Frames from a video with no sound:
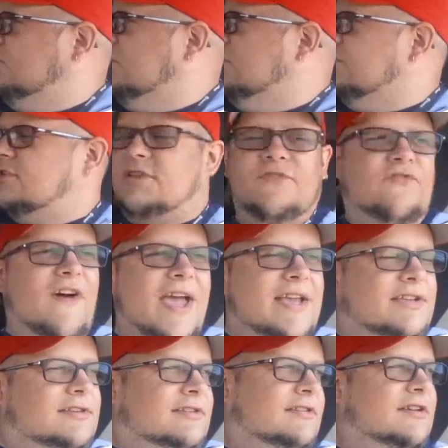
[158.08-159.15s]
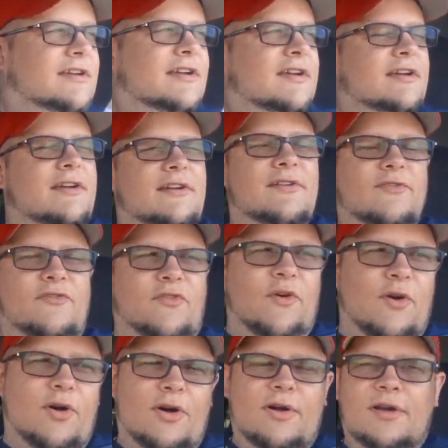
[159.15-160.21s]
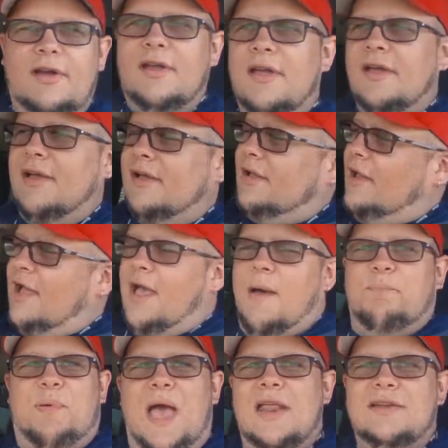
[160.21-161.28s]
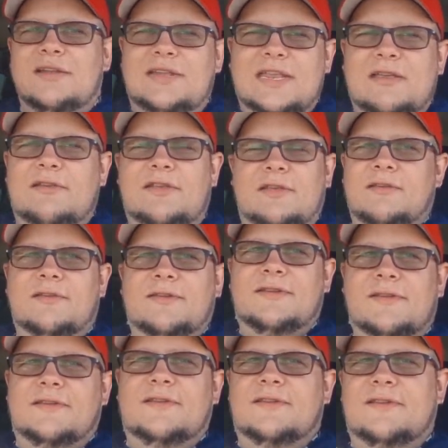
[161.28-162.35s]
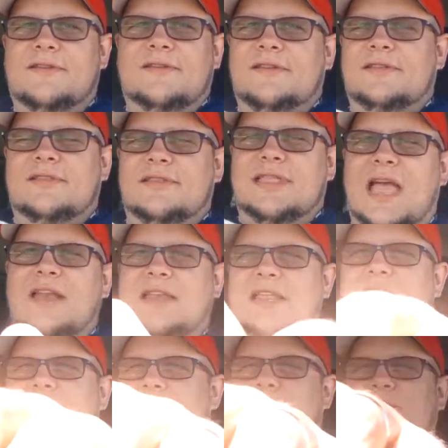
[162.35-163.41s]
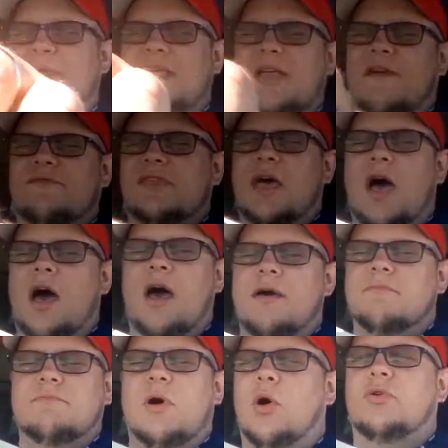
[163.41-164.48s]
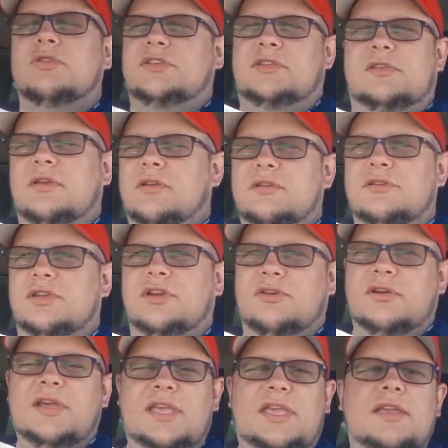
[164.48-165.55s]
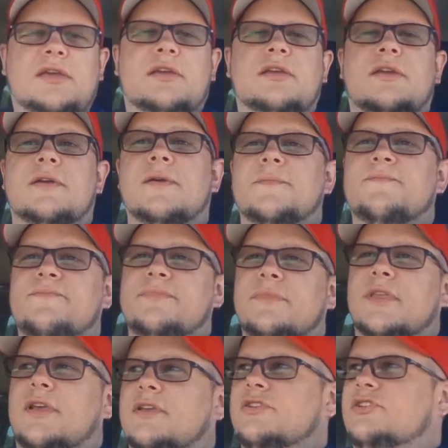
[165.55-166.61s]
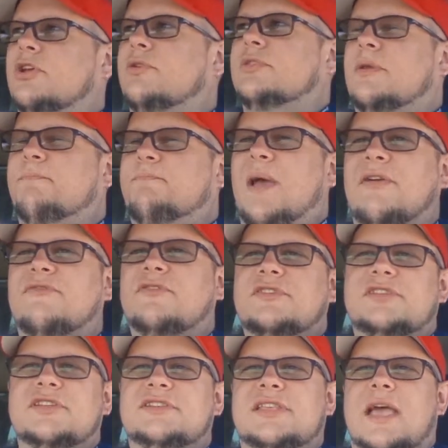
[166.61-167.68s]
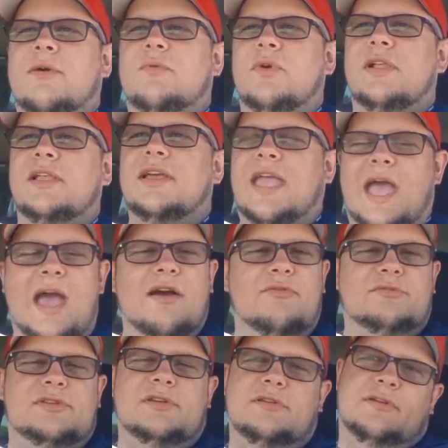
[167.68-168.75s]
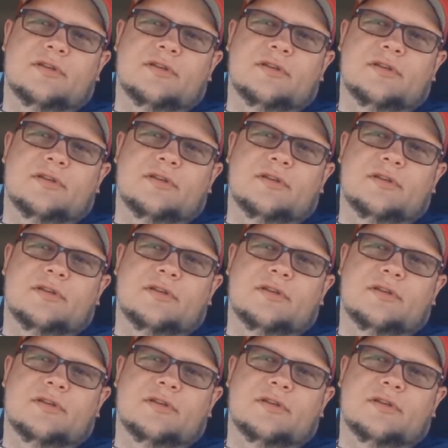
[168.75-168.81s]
will suffice for a penalty that needs to be of the utmost degree. So the beverages that will account